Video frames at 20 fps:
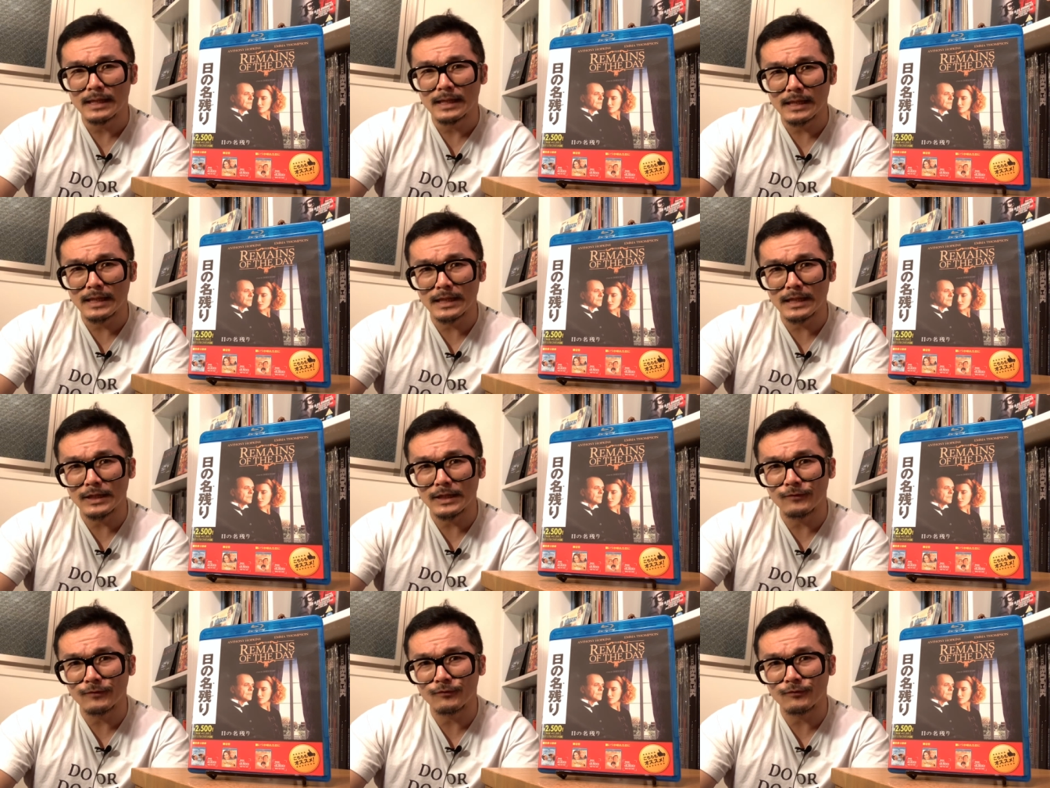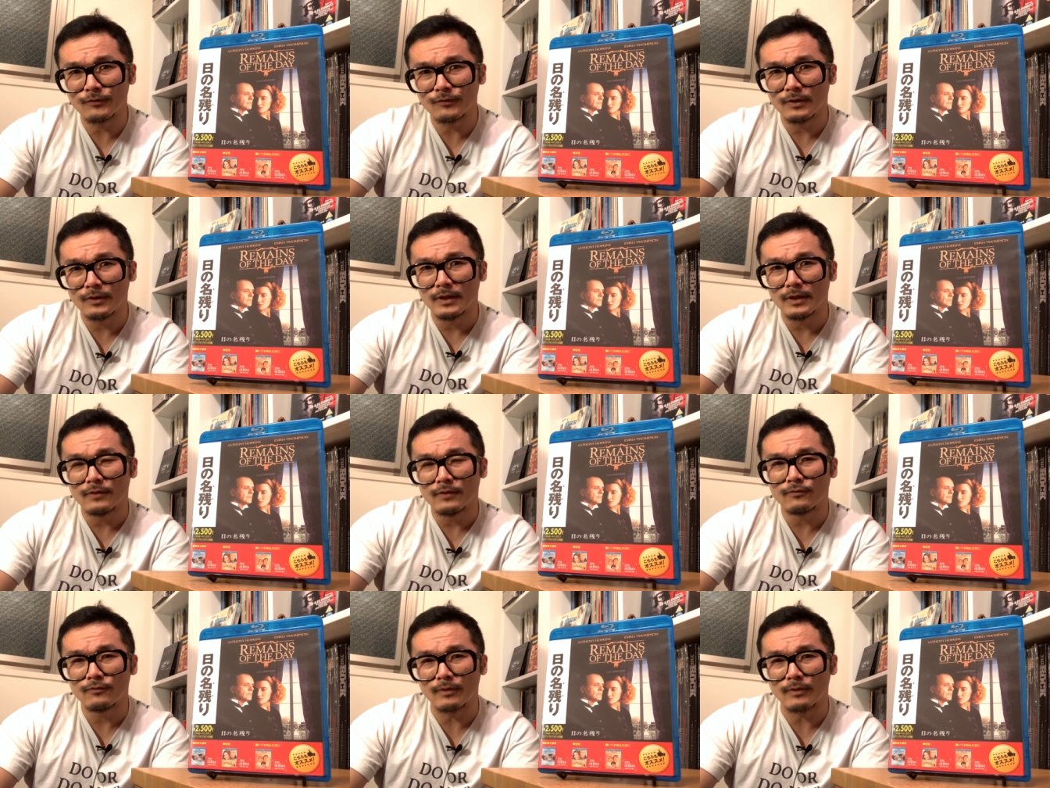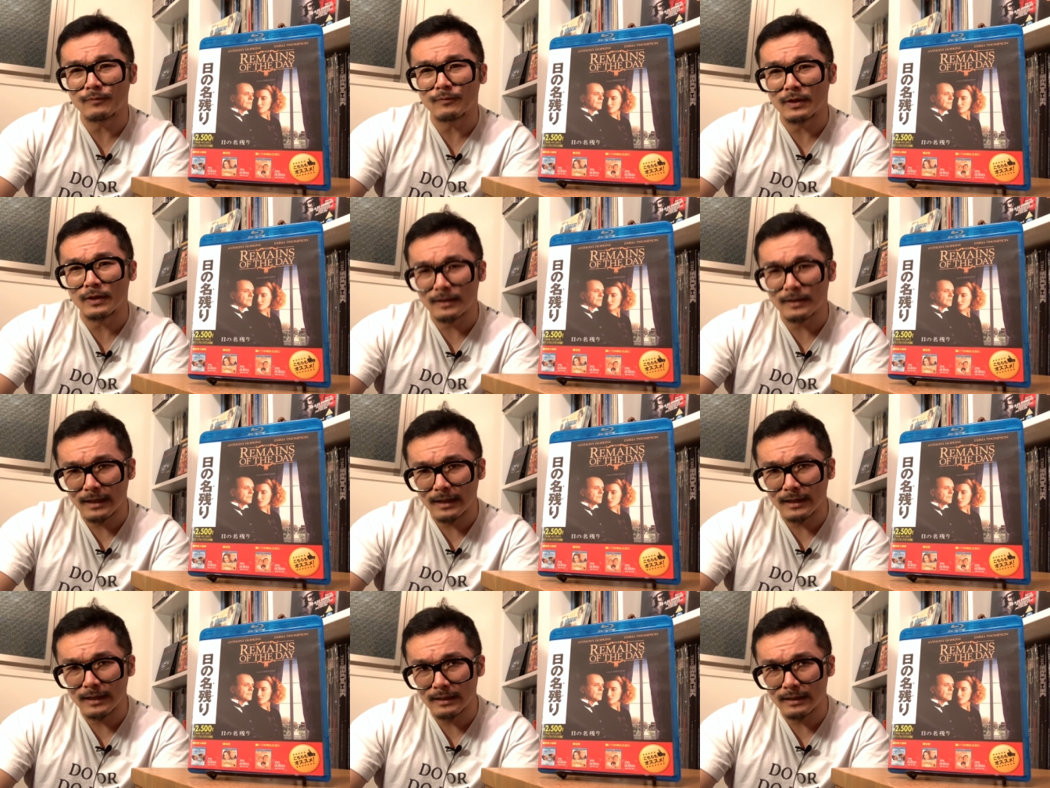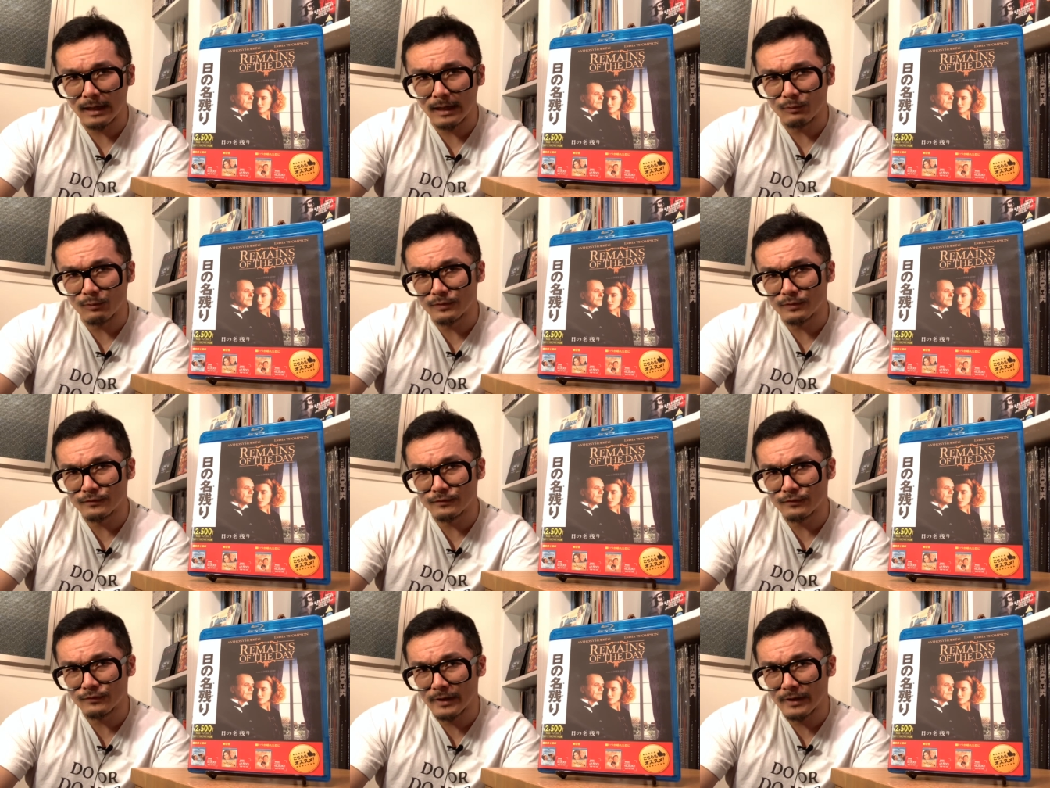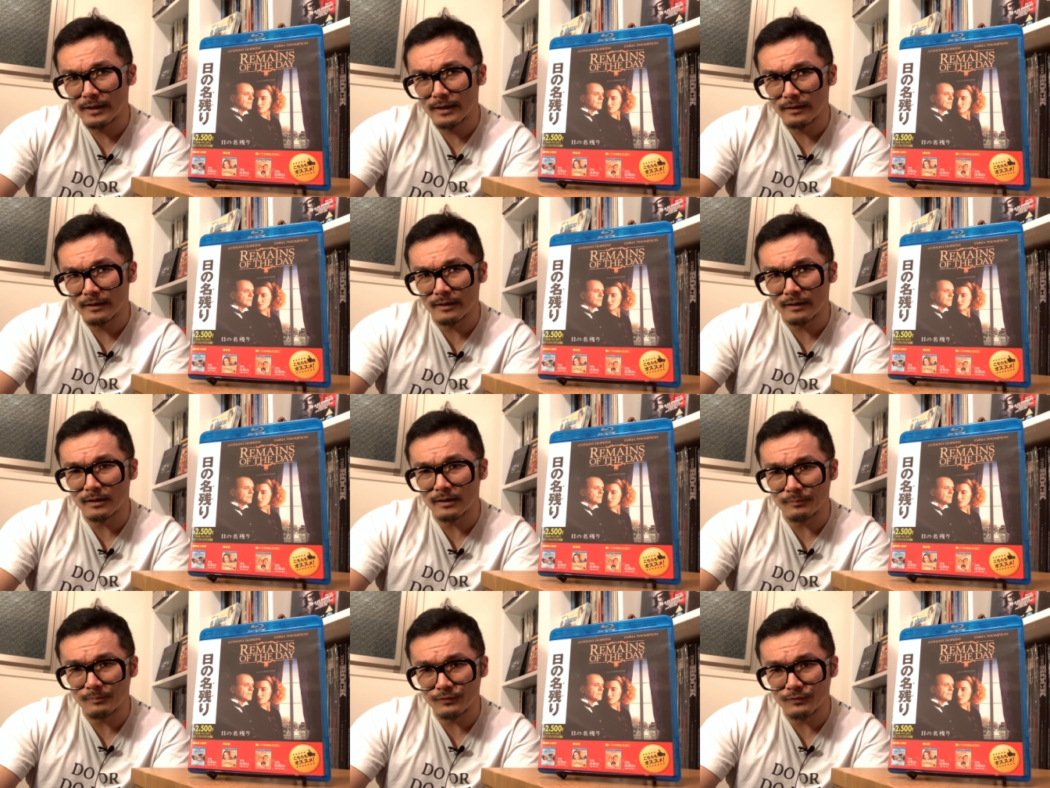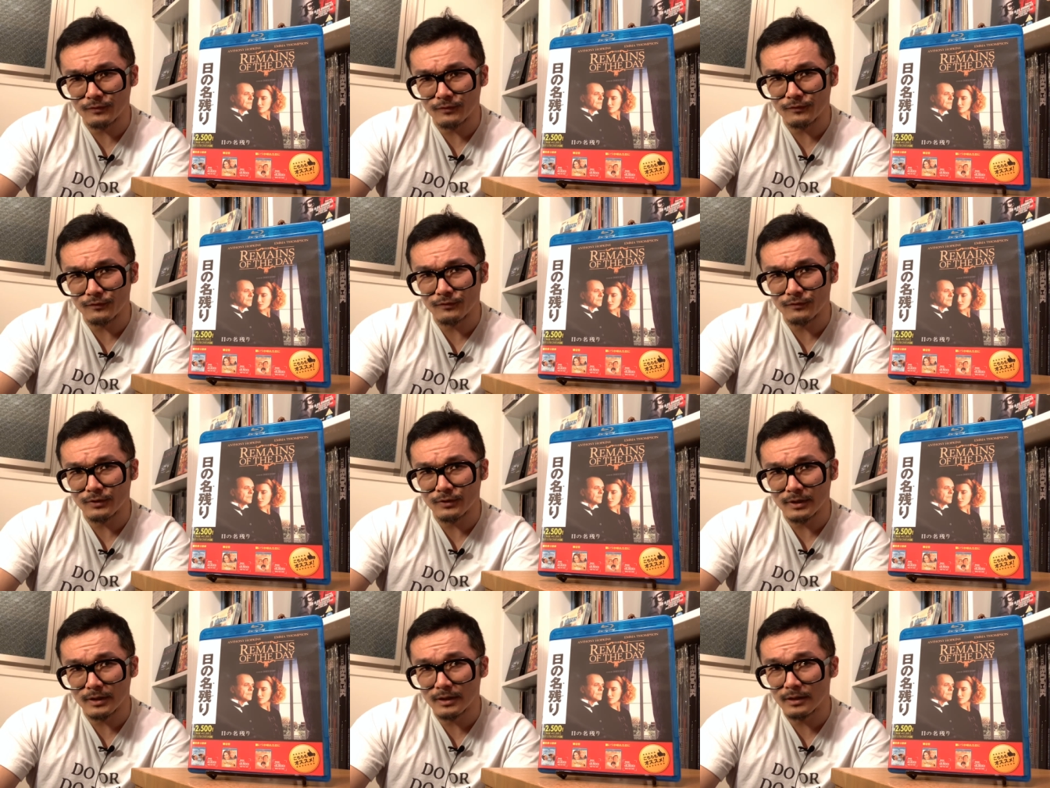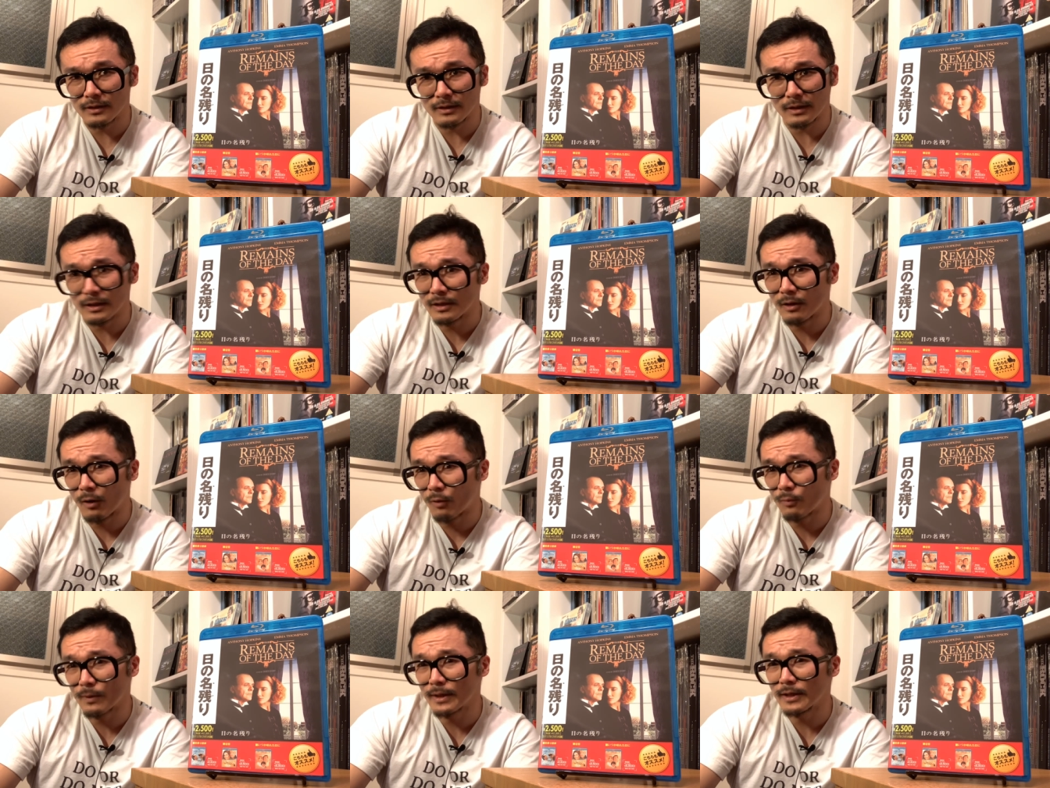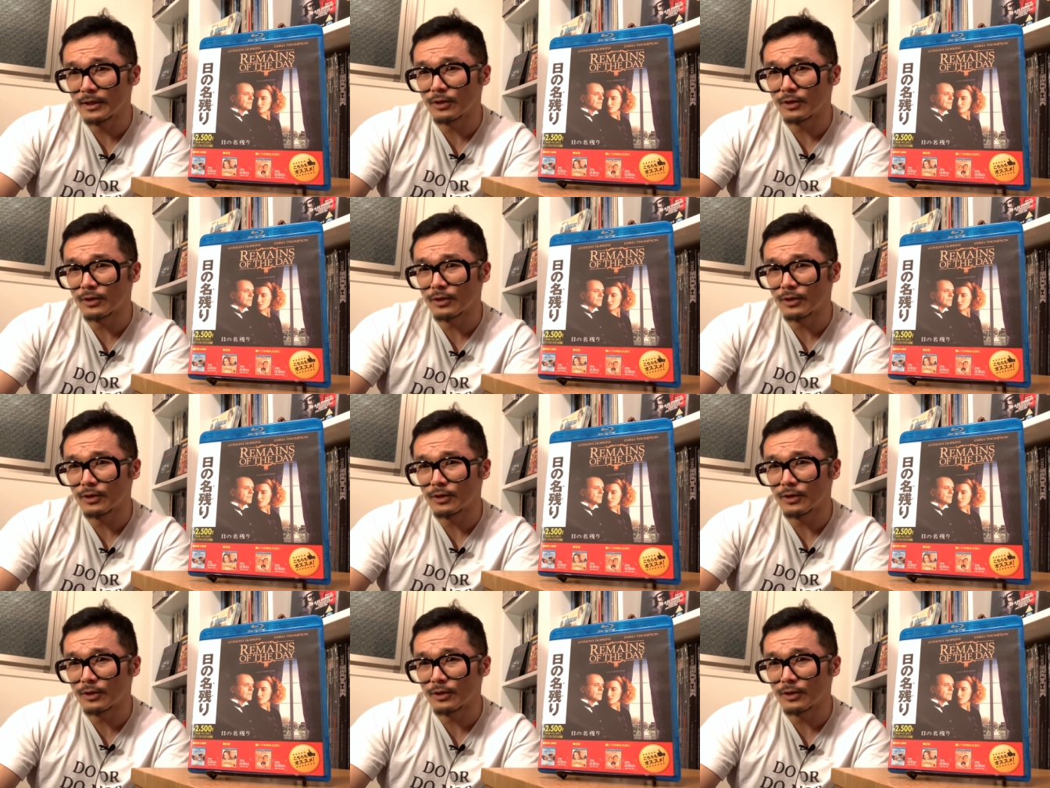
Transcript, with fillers: is something that I would say eclipses the, the already